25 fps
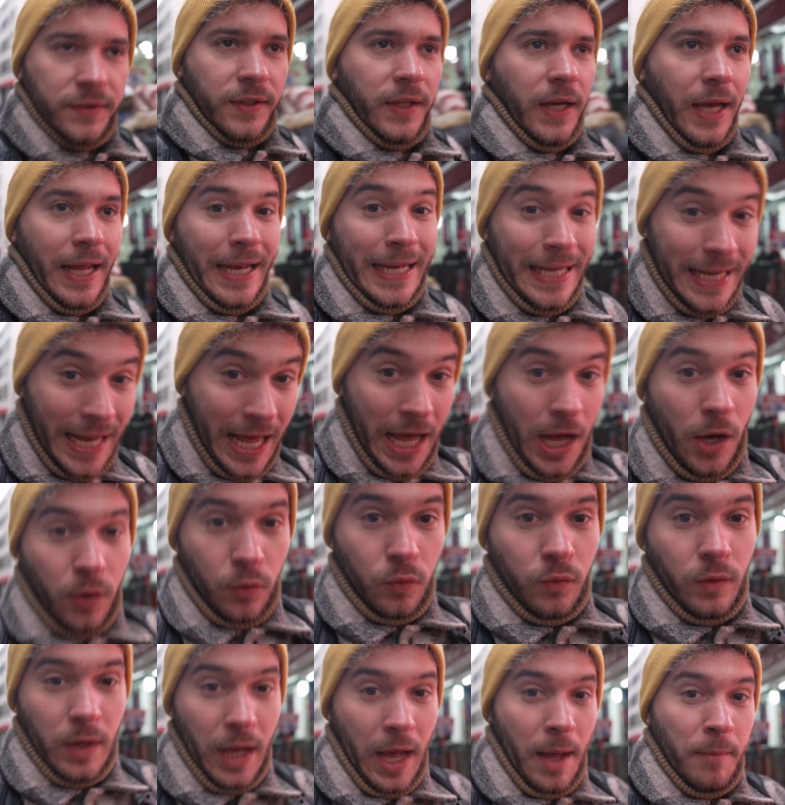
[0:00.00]
and now
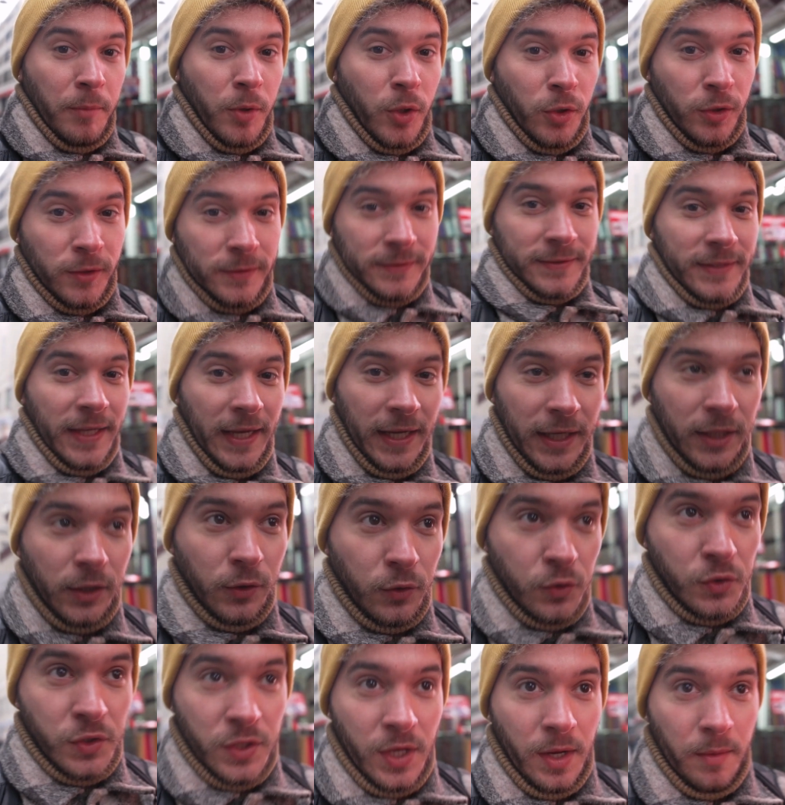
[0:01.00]
I'm gonna take you
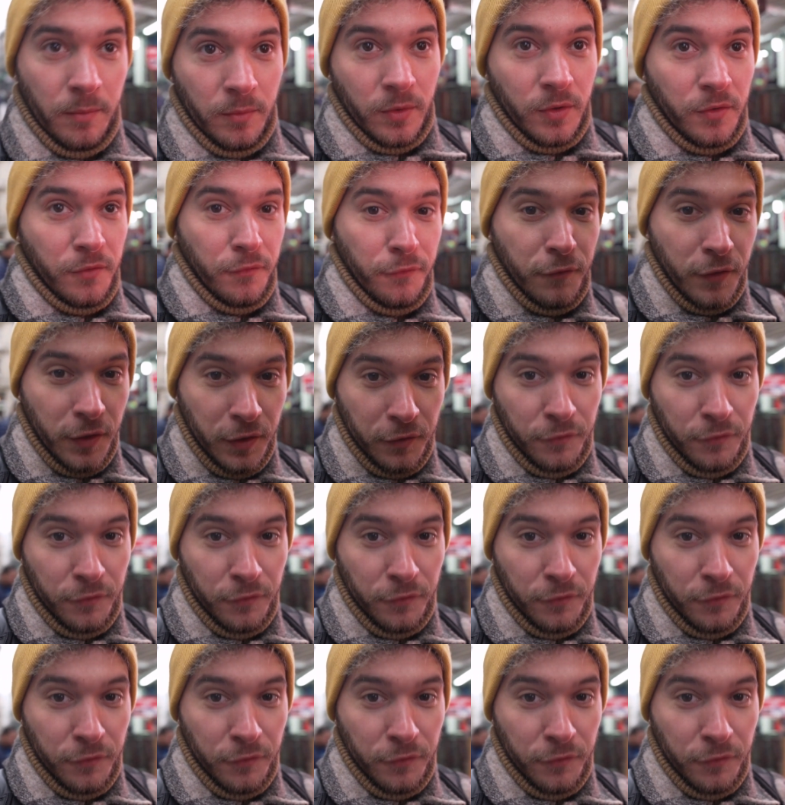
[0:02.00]
somewhere very